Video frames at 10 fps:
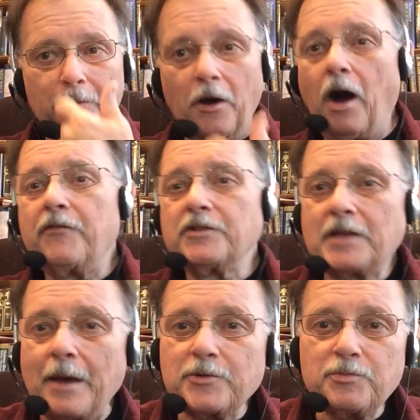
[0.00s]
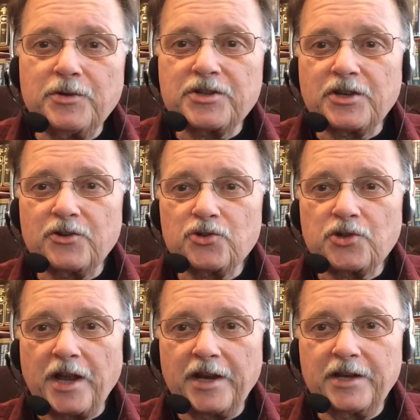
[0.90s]
oftentimes
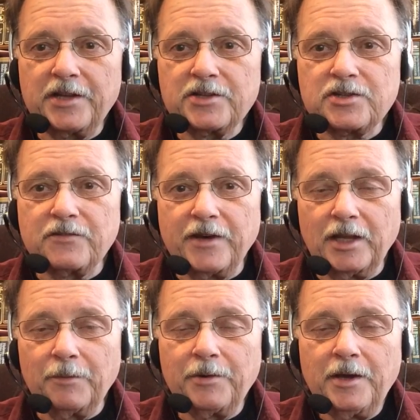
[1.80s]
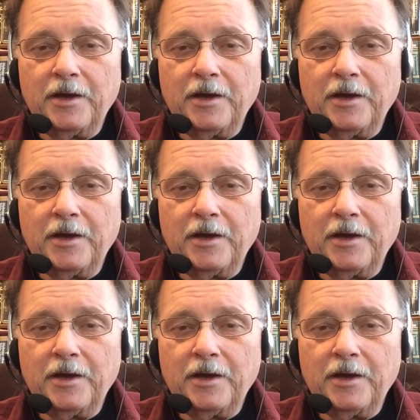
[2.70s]
misunderstandings develop